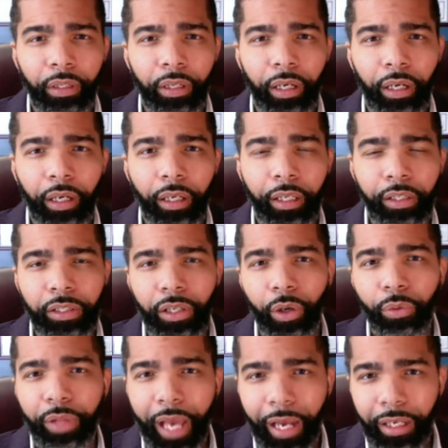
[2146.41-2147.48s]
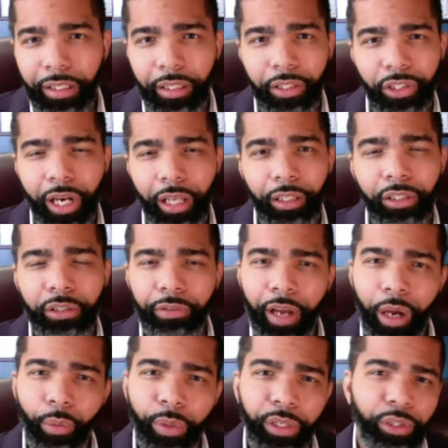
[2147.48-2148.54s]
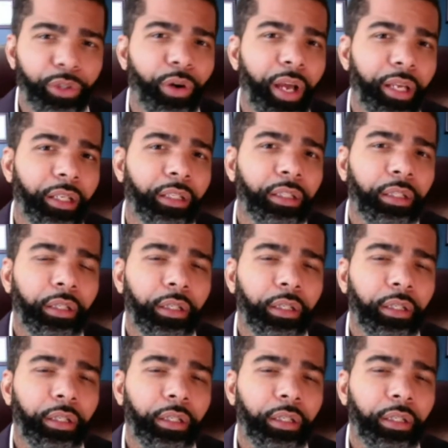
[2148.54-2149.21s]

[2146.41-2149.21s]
And so that is the challenge of how we strike